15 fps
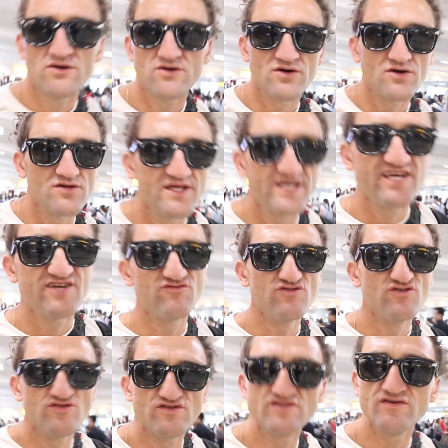Currently en
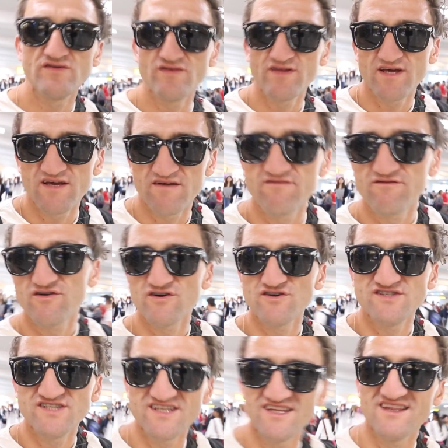route to the
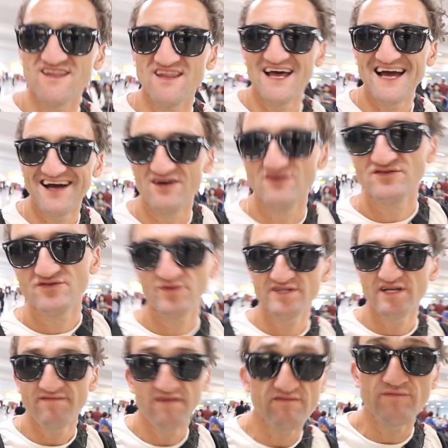Virgin Lounge, which
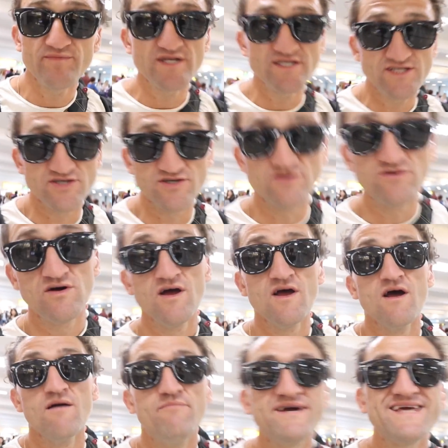I've never been to,
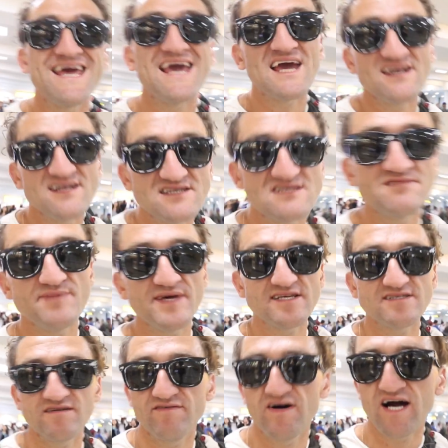but Candace
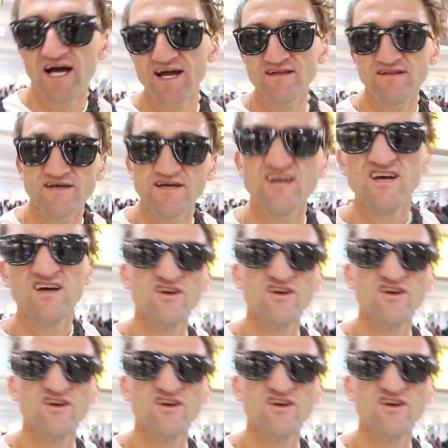speaks of highly.